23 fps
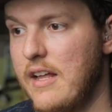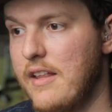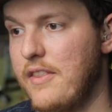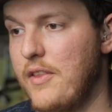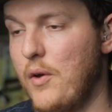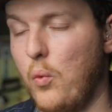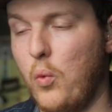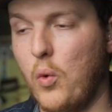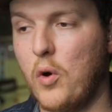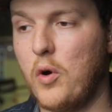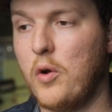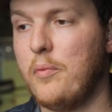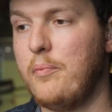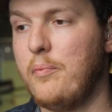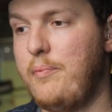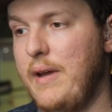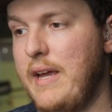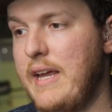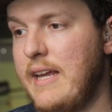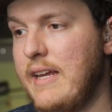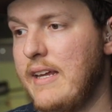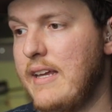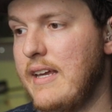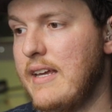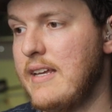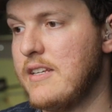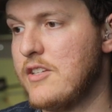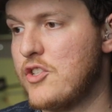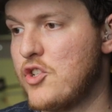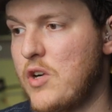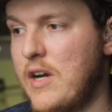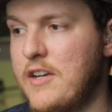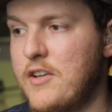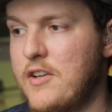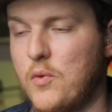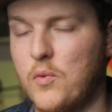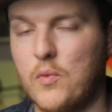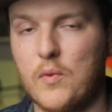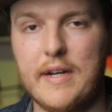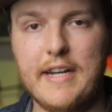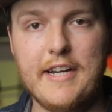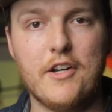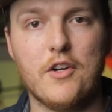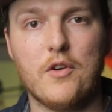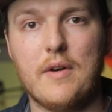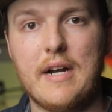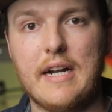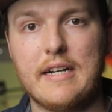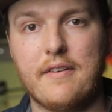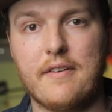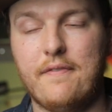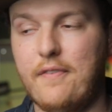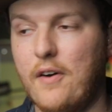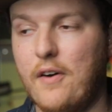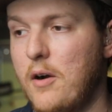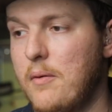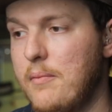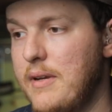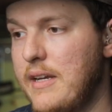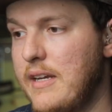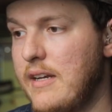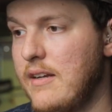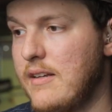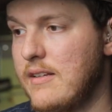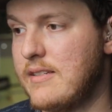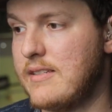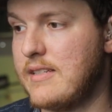The World Bank is trying to redirect farming